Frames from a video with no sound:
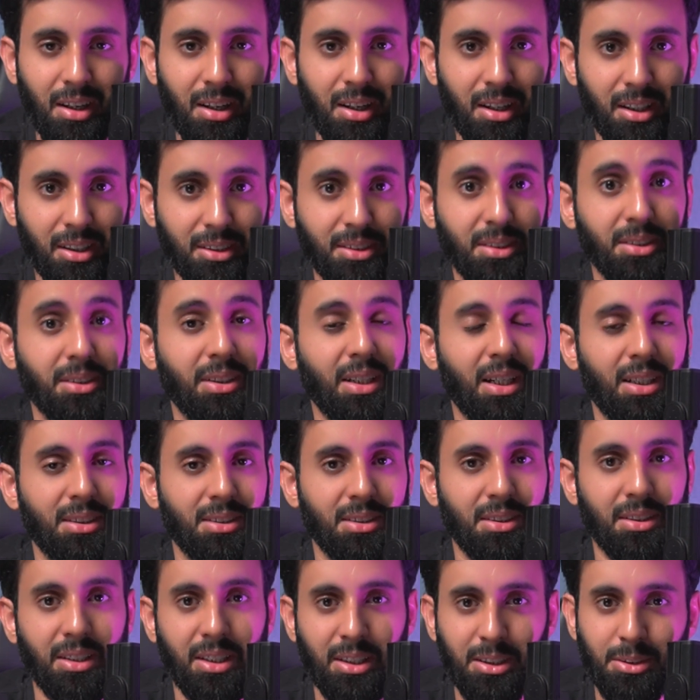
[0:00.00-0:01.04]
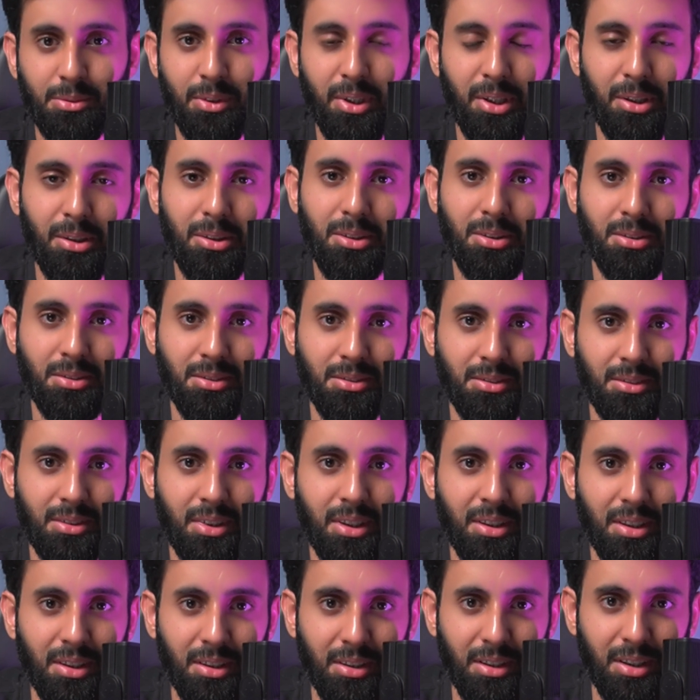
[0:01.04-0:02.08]
I'll see you guys in the next video.
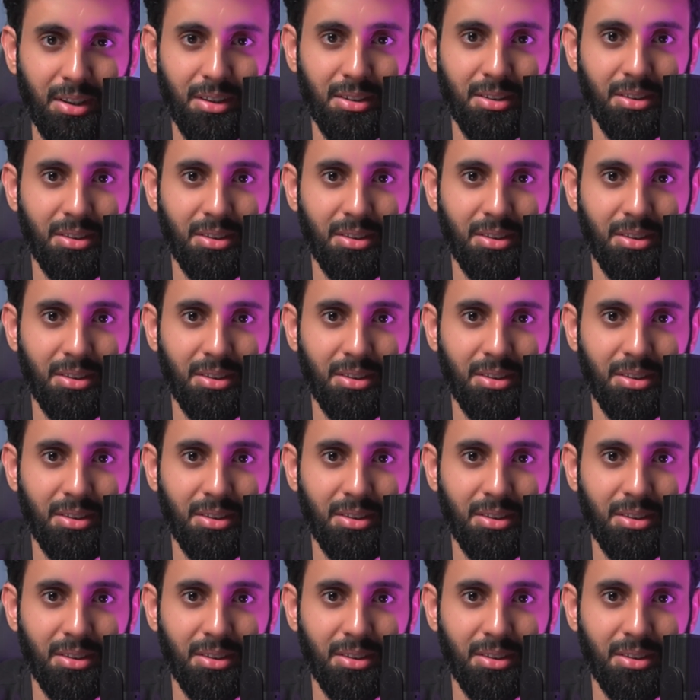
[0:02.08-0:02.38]
Until then,